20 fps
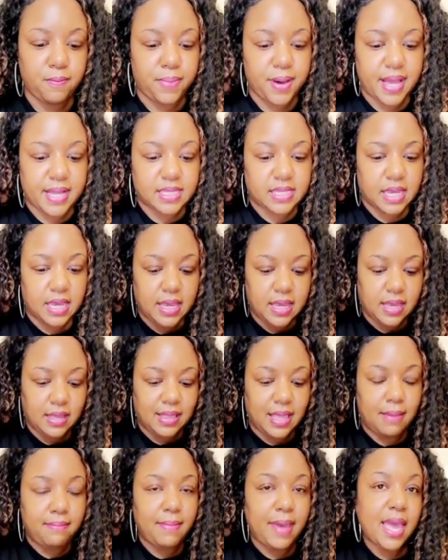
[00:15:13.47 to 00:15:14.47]
but
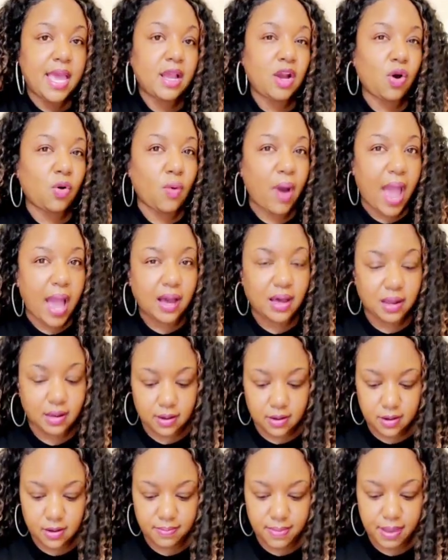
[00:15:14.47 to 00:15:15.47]
they may crack a
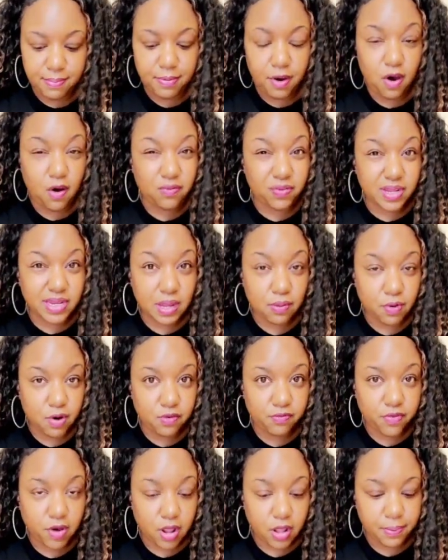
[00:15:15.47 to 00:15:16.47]
little bit, but hopefully they
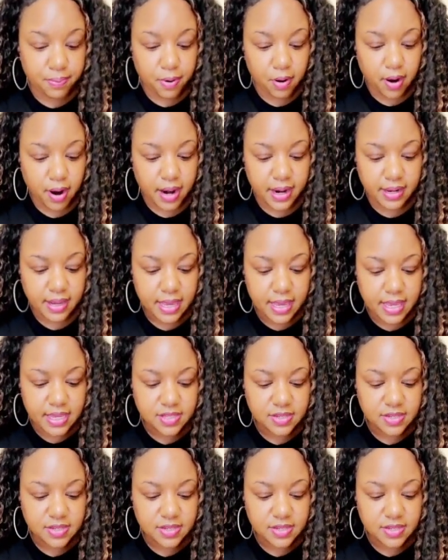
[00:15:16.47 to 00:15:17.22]
won't fall apart,